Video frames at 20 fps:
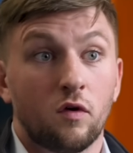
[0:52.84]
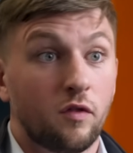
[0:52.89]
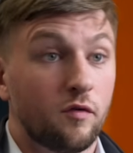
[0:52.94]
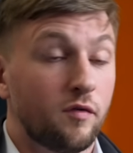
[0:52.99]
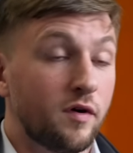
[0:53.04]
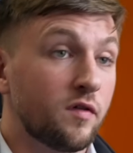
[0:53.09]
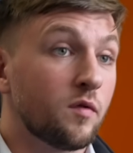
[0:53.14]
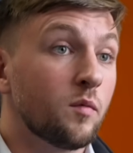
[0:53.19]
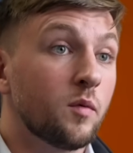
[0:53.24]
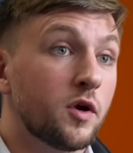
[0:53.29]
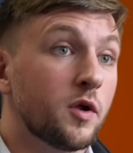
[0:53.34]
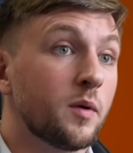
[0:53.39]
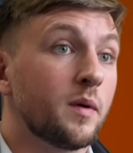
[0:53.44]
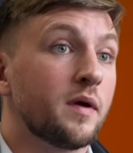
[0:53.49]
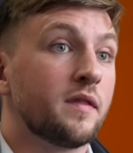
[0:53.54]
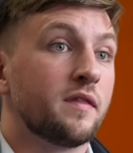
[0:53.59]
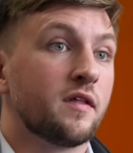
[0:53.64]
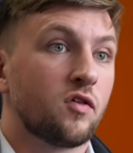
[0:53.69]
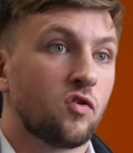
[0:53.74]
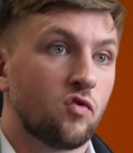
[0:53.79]
the reason we're
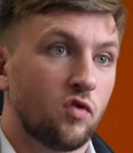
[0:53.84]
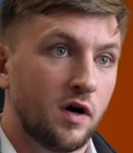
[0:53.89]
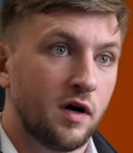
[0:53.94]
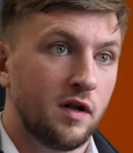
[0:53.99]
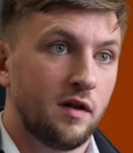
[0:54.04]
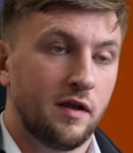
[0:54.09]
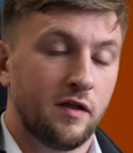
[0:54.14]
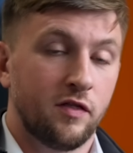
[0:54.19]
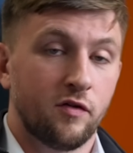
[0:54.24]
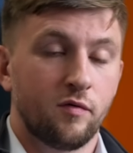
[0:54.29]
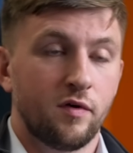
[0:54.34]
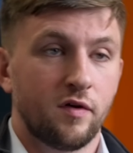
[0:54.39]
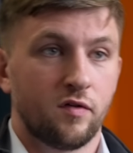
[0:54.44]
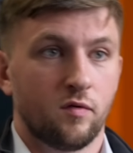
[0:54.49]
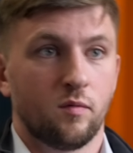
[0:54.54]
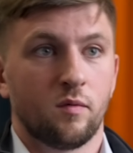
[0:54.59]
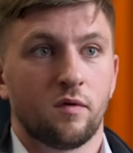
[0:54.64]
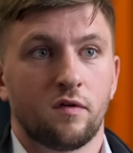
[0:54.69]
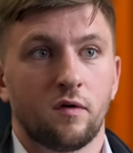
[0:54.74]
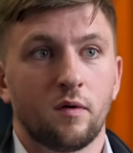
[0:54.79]
doing this trial and the
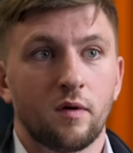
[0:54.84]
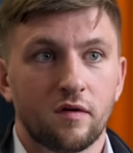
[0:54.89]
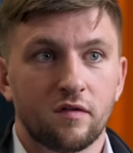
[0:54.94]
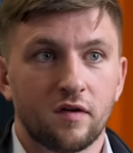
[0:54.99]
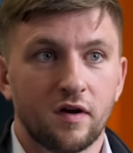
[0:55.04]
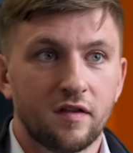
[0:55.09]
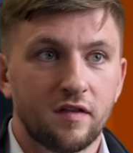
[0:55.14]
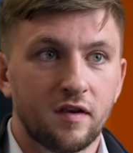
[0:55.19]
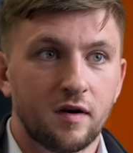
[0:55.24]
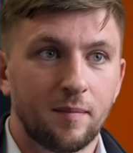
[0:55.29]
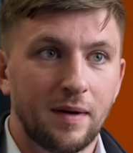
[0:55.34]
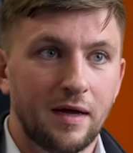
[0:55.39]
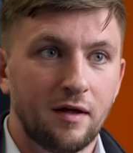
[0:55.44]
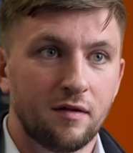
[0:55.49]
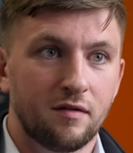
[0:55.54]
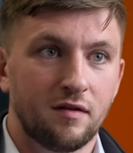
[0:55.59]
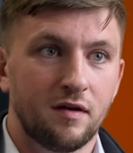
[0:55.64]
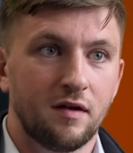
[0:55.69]
reason we're so excited about